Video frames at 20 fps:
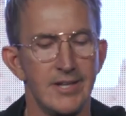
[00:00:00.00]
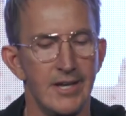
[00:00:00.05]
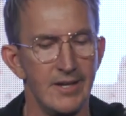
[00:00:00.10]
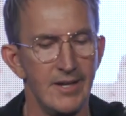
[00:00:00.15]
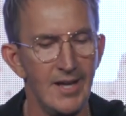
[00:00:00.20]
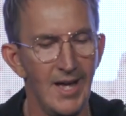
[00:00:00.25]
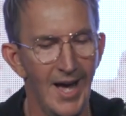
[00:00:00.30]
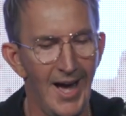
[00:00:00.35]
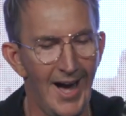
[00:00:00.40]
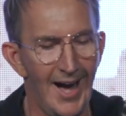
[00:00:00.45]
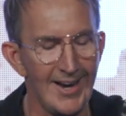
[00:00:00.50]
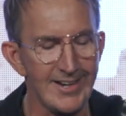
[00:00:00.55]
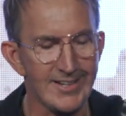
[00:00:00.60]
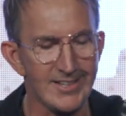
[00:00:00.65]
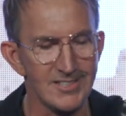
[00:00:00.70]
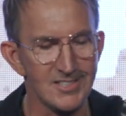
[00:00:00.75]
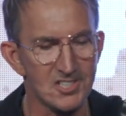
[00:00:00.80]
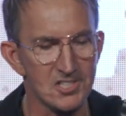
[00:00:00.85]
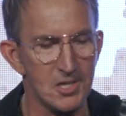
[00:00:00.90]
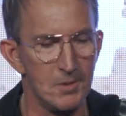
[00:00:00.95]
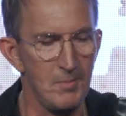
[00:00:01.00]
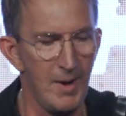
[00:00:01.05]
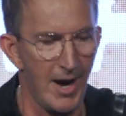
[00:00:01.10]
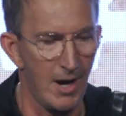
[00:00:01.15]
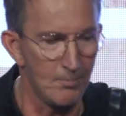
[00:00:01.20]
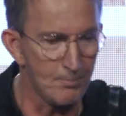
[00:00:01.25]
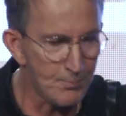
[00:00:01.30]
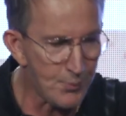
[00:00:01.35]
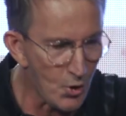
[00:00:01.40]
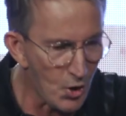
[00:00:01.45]
that I can
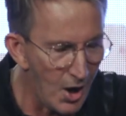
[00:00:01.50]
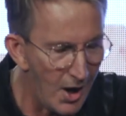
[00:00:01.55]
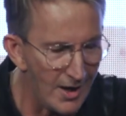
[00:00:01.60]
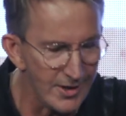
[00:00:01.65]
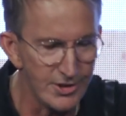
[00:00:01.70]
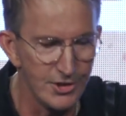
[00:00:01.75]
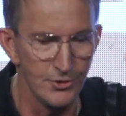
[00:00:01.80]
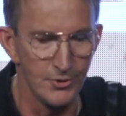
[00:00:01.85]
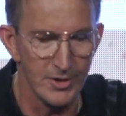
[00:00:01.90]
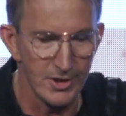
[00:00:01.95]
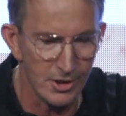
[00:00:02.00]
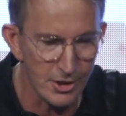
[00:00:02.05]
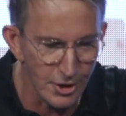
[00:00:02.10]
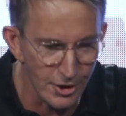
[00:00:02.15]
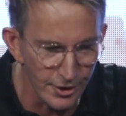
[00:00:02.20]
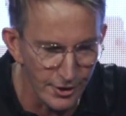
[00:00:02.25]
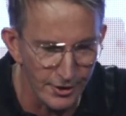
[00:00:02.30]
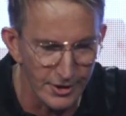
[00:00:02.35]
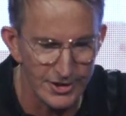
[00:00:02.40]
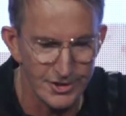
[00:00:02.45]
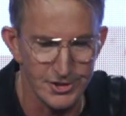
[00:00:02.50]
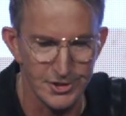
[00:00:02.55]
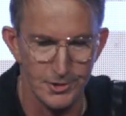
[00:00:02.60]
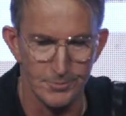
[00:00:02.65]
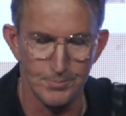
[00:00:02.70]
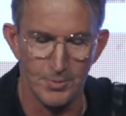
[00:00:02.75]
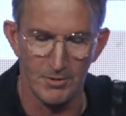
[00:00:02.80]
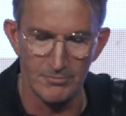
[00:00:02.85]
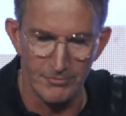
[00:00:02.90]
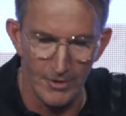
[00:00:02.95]
somehow prod you, encourage you,
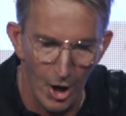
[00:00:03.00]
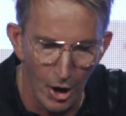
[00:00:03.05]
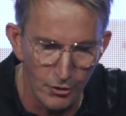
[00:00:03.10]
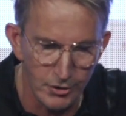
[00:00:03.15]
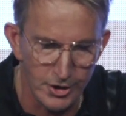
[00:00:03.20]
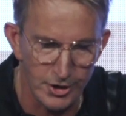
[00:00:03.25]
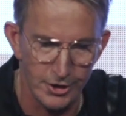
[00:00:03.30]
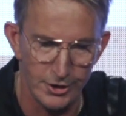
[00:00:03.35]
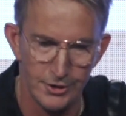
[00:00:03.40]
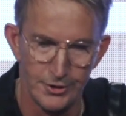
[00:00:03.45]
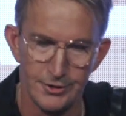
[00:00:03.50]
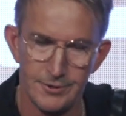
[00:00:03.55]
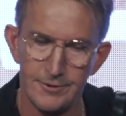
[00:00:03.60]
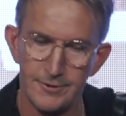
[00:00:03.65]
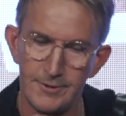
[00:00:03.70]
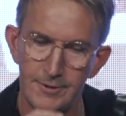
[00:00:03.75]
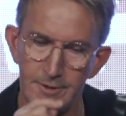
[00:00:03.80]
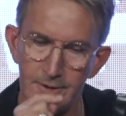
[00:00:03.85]
provoke you,